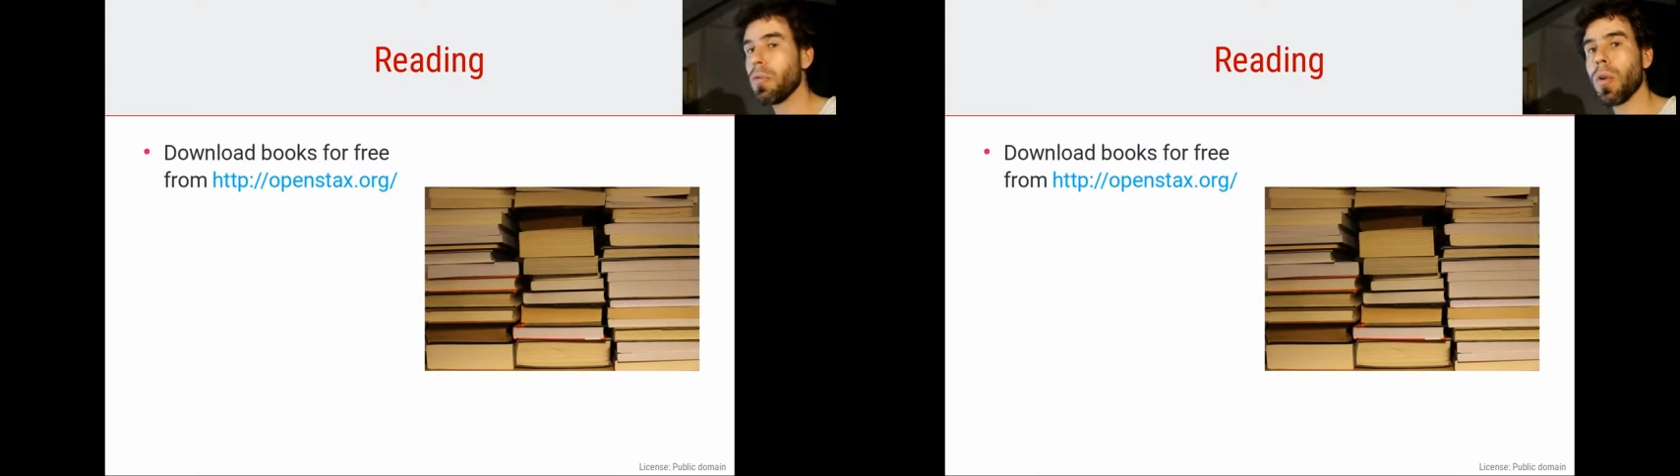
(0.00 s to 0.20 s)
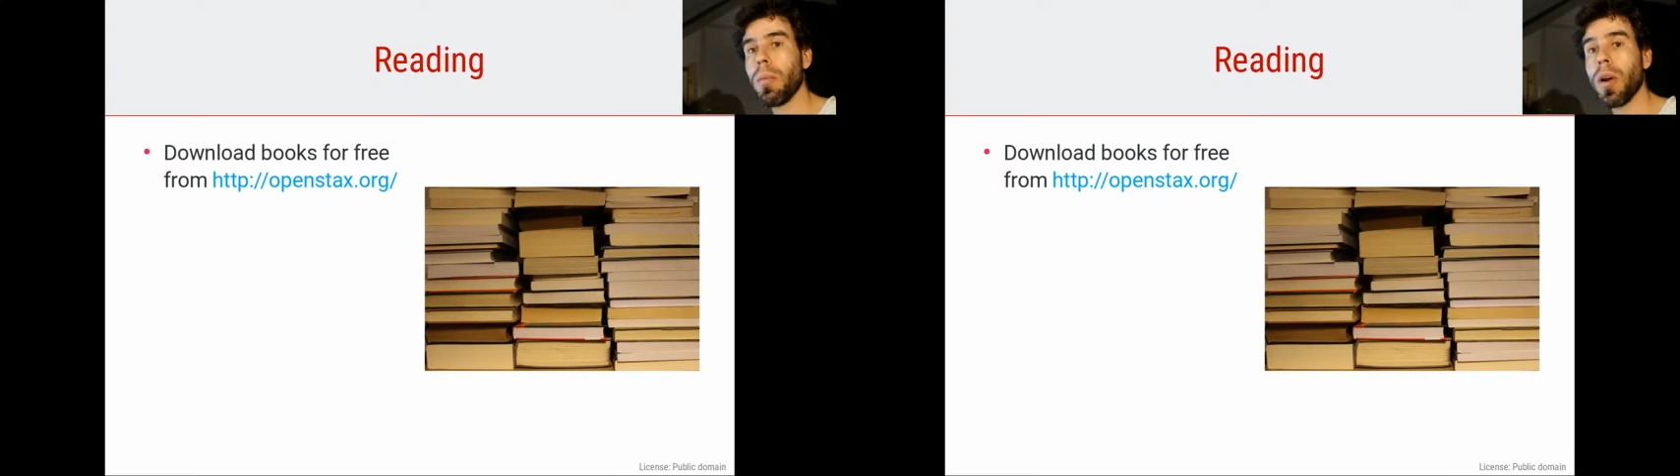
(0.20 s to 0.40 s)

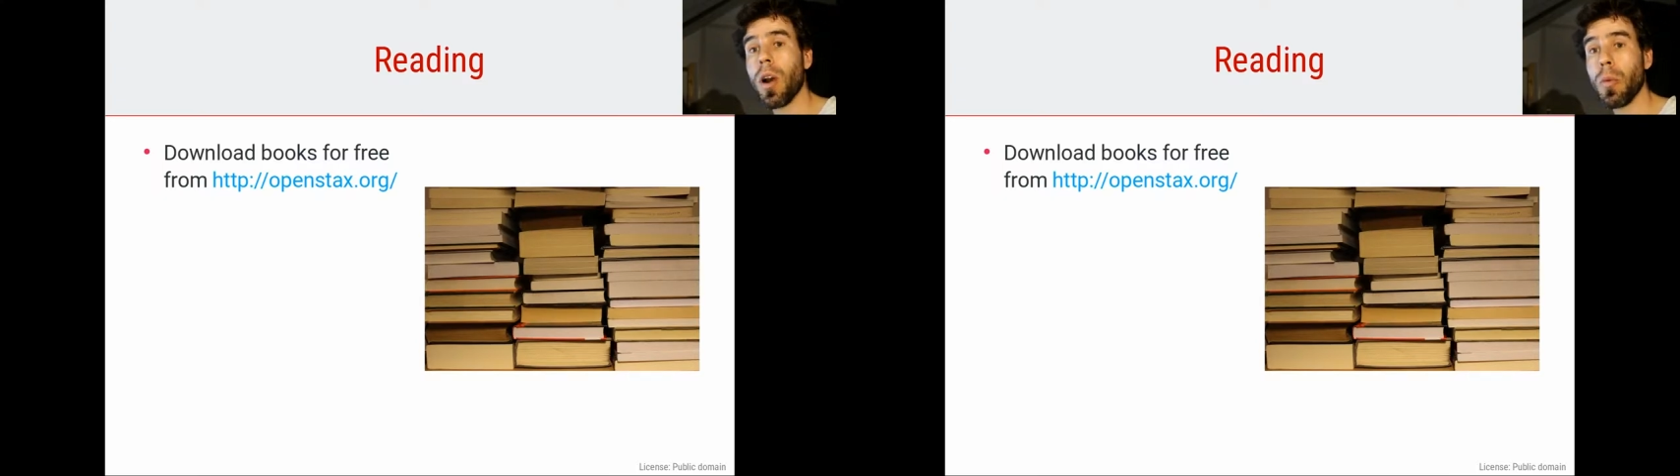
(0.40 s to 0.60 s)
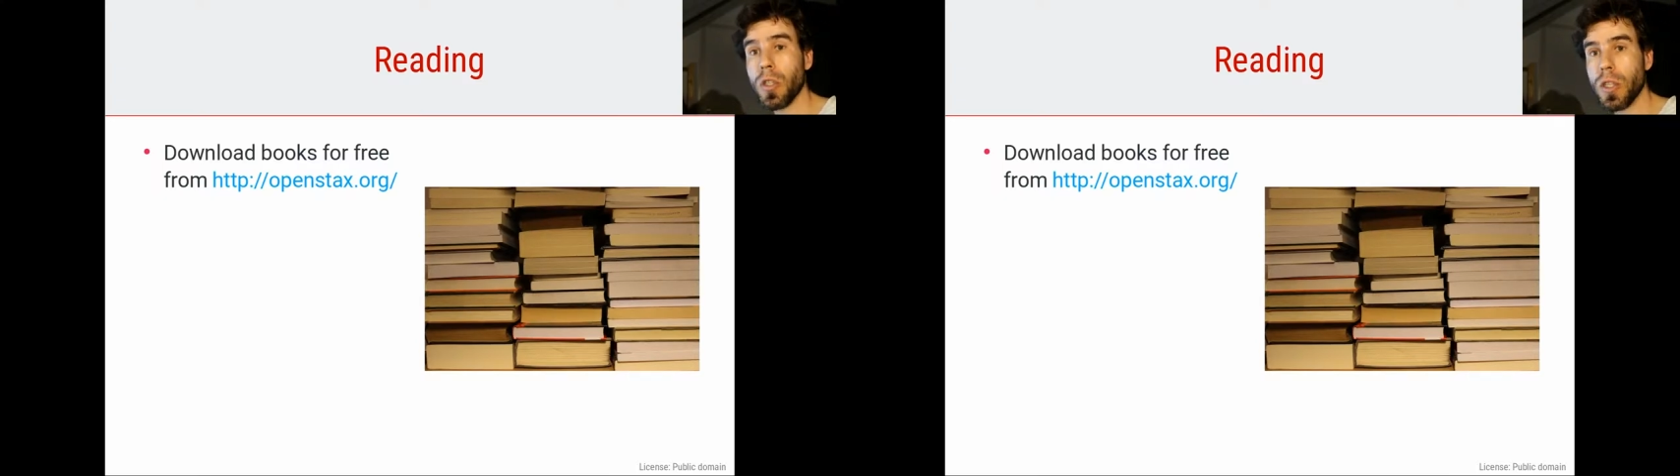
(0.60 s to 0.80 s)
from
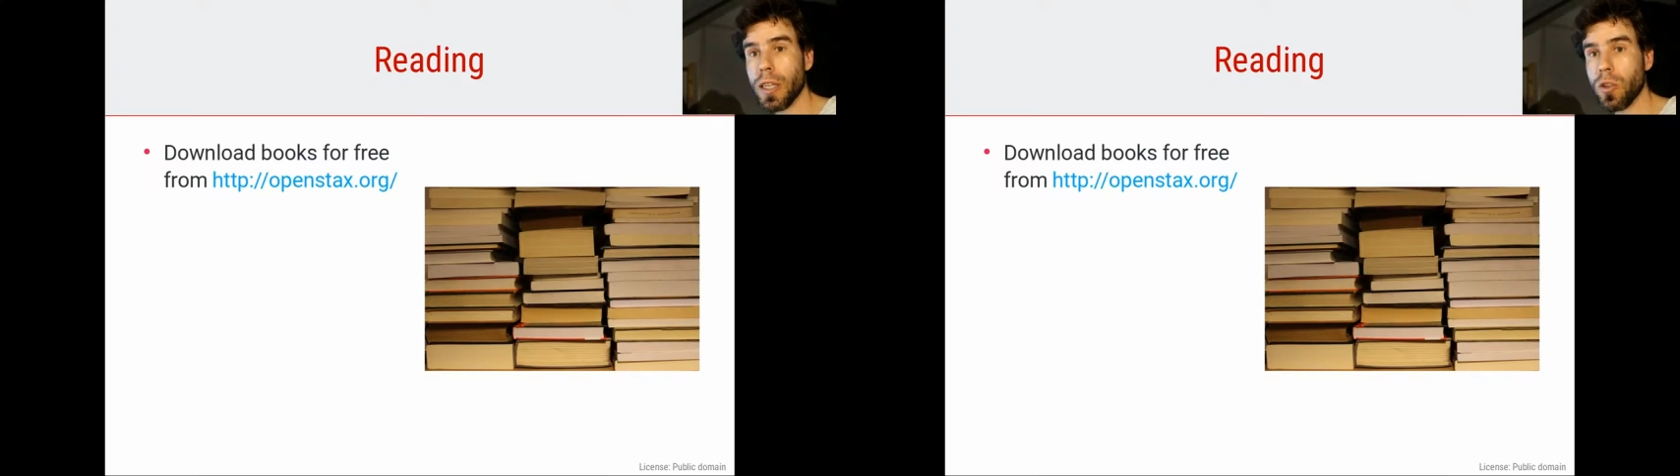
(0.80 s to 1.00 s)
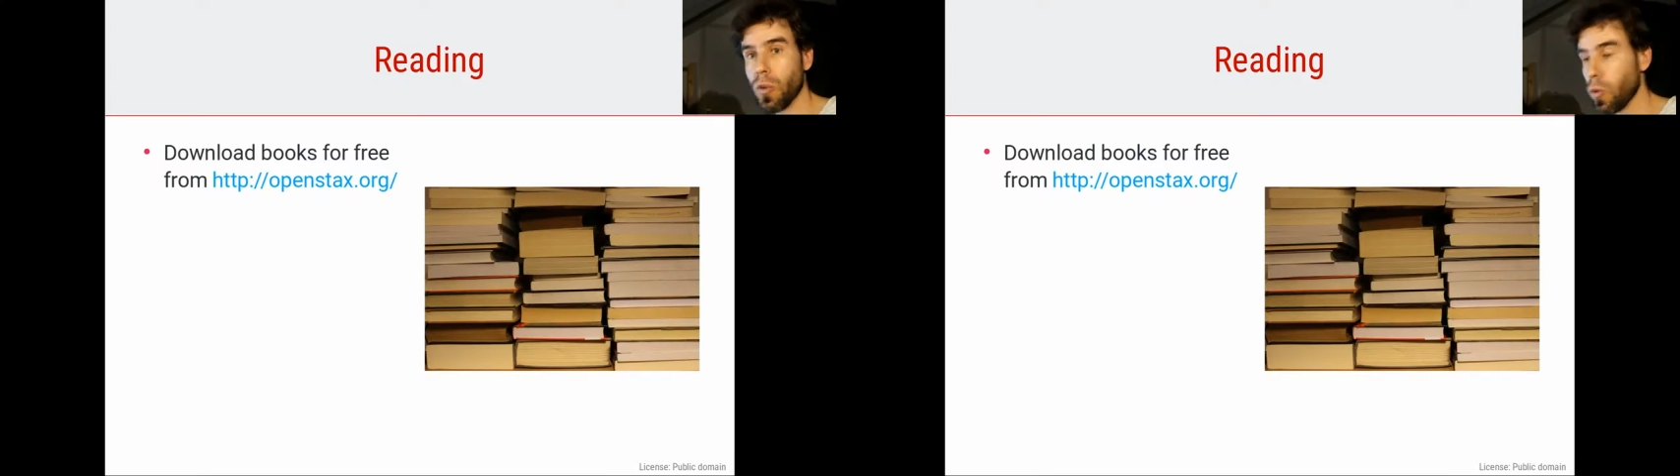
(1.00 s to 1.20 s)

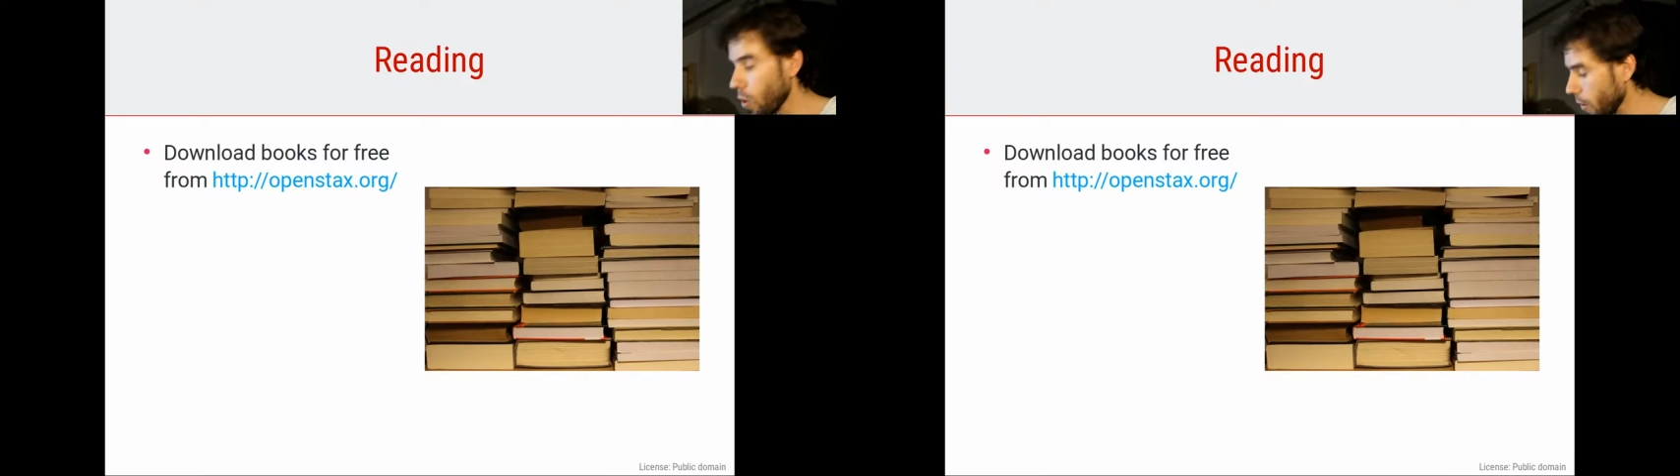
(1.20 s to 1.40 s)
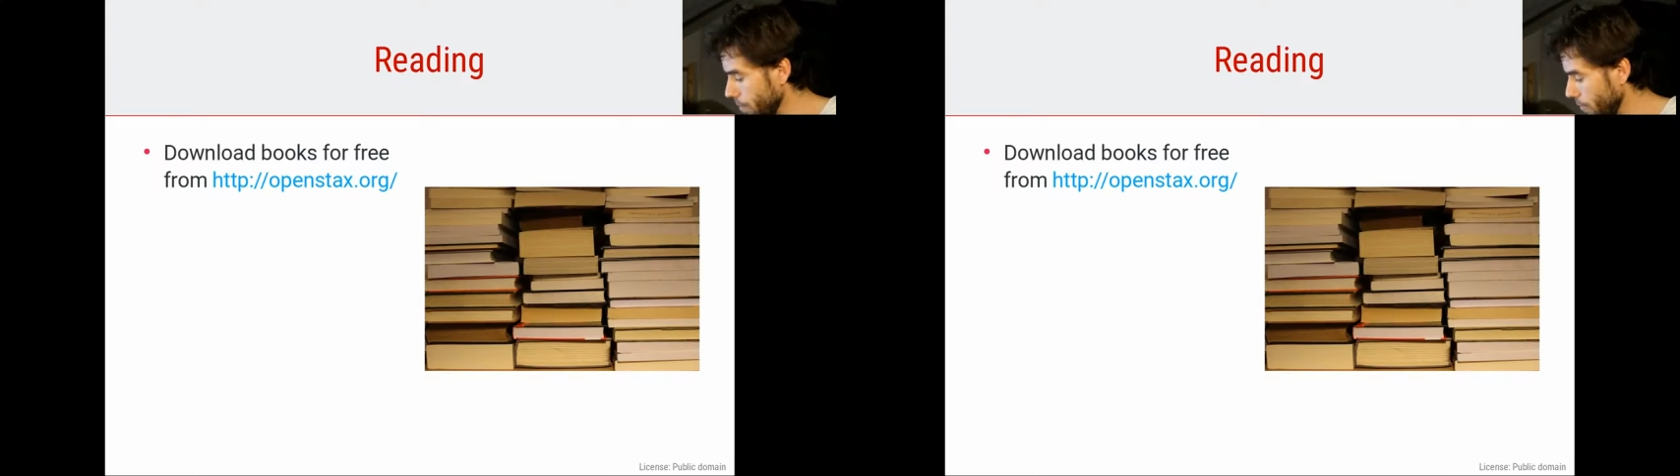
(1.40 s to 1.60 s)

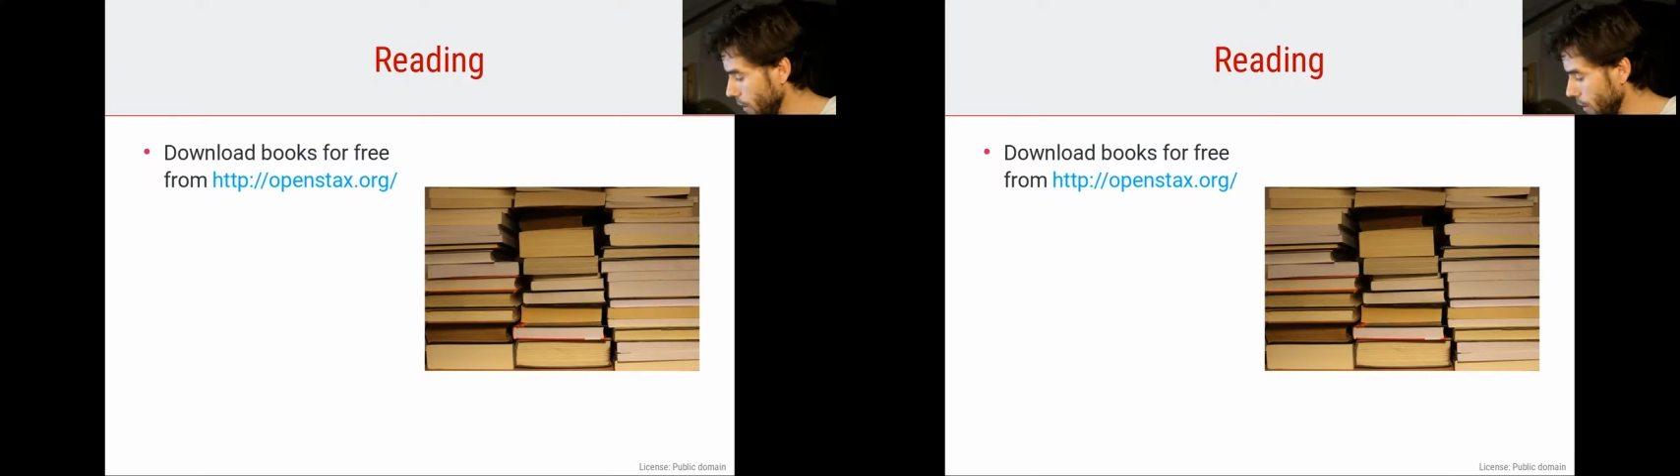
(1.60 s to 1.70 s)
openstax.org.